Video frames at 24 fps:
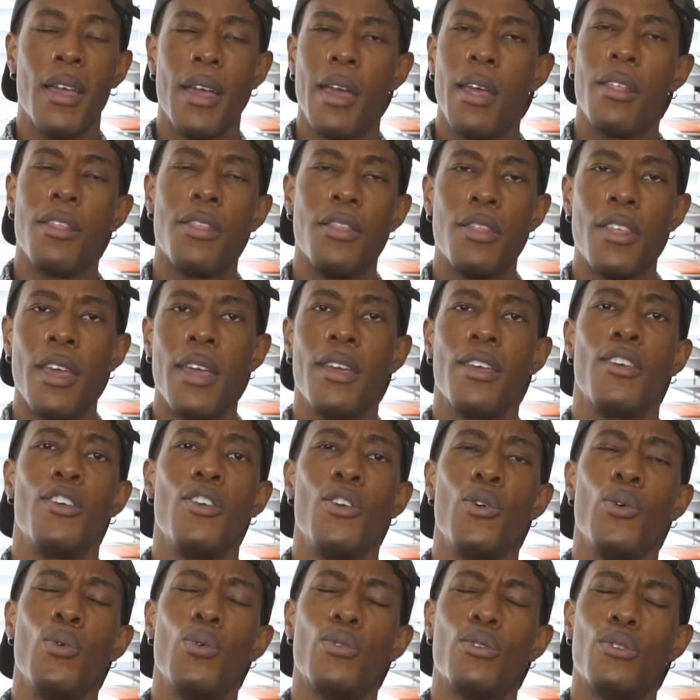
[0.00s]
And thank
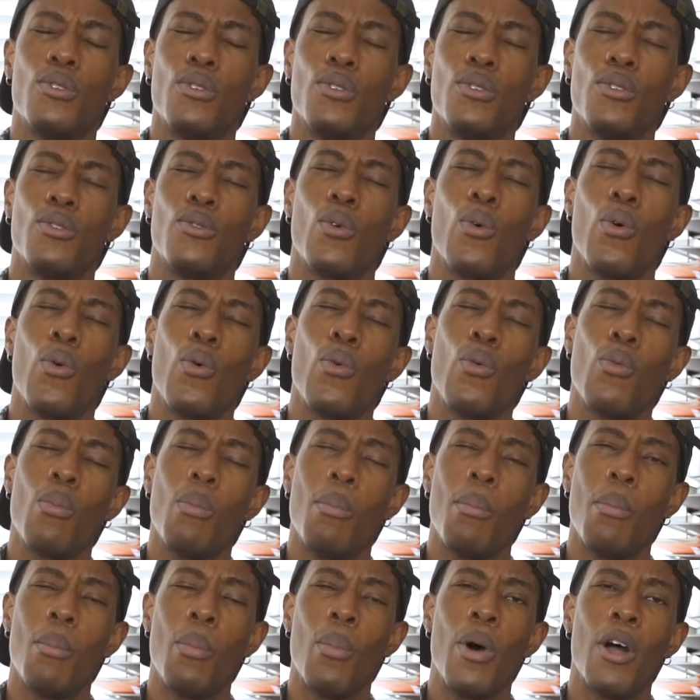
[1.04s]
you so
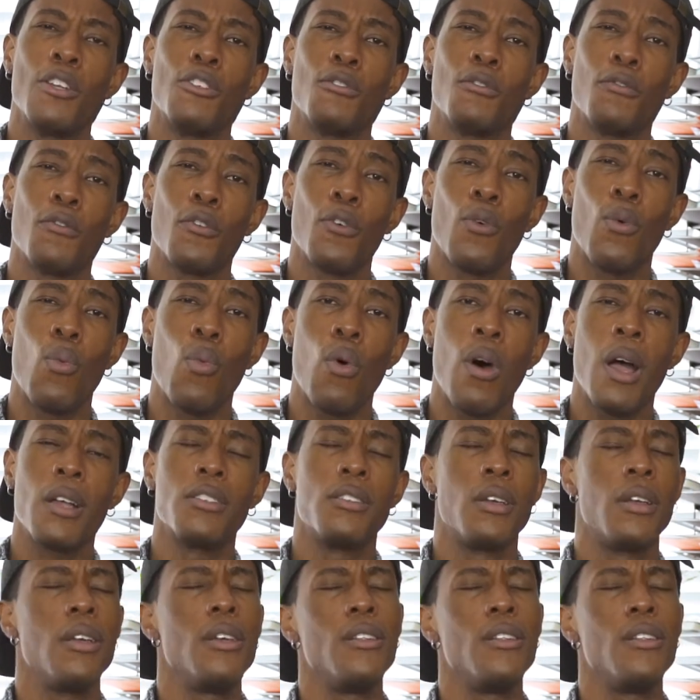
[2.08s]
much for watching.